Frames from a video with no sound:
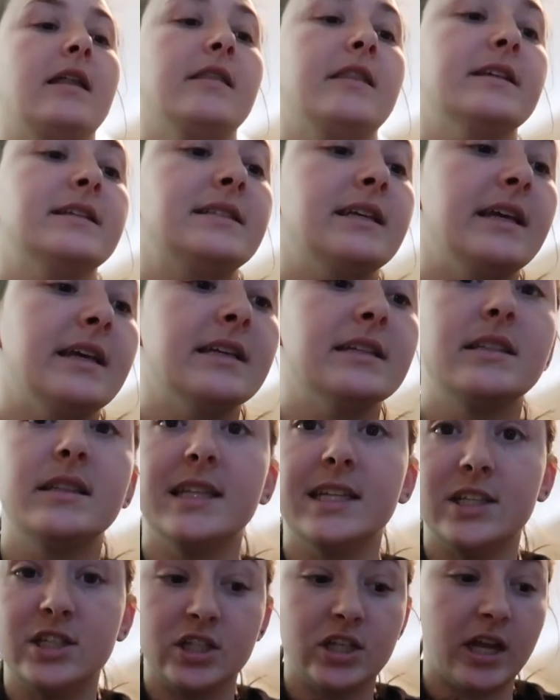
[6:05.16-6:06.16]
this is
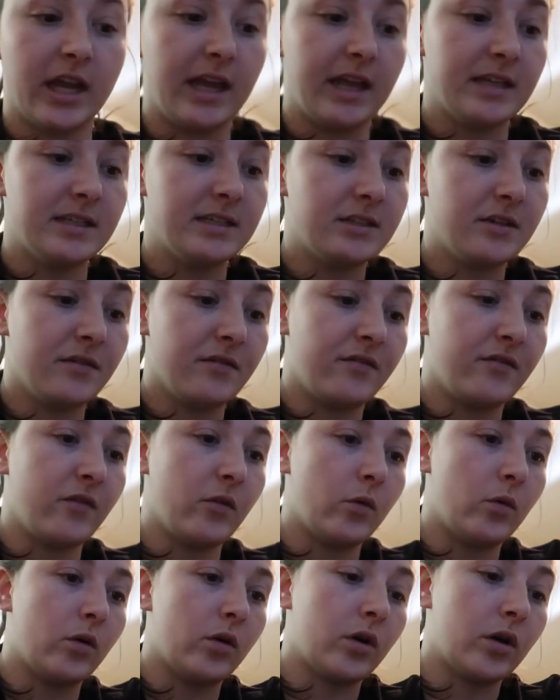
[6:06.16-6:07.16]
the chase
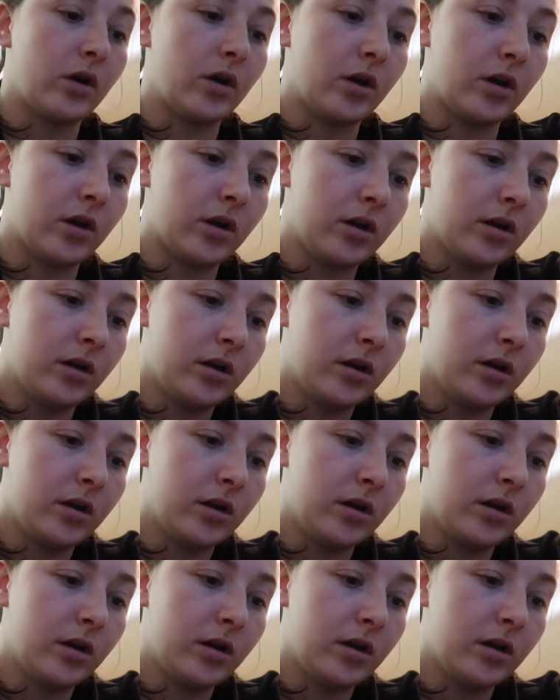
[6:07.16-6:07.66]
for